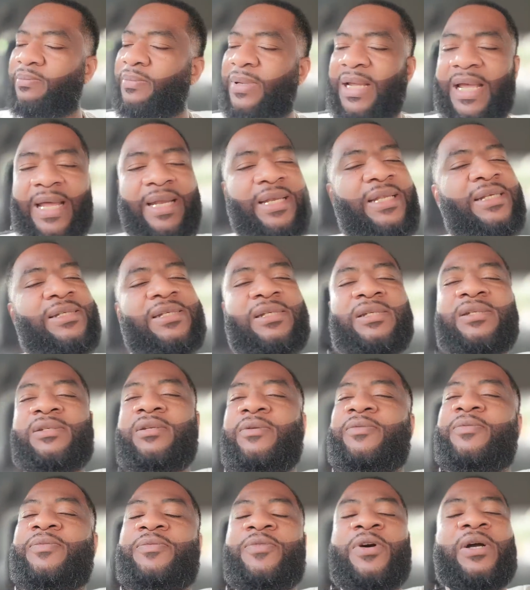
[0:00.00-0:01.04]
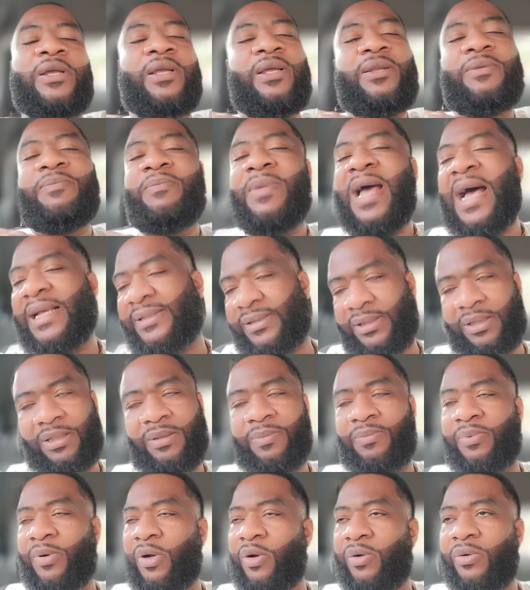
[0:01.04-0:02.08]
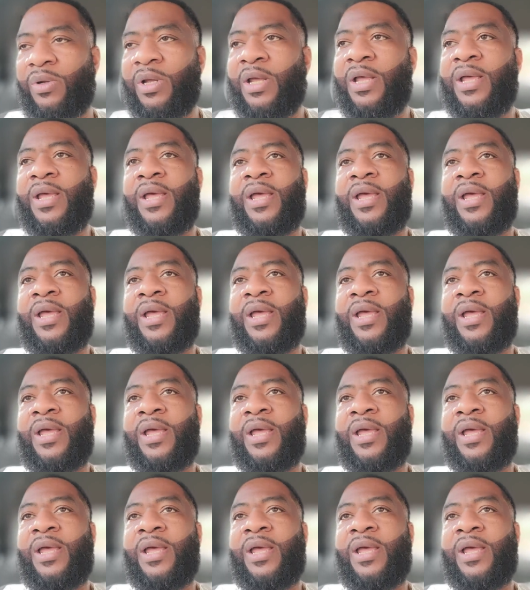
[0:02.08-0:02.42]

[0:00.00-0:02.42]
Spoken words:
Man, this is a fucking massacre, bro.